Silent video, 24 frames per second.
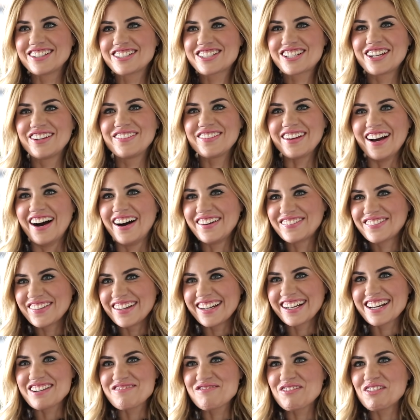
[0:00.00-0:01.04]
those should be off
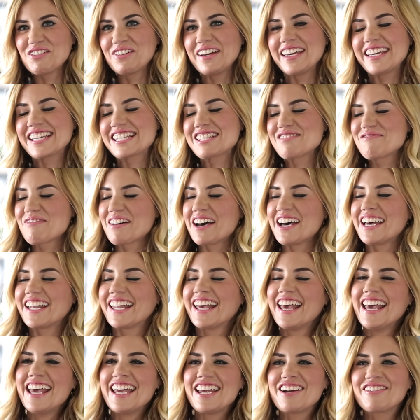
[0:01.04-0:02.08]
in a couple weeks, but
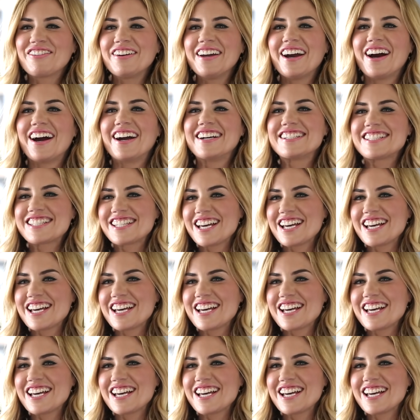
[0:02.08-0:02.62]
here we are.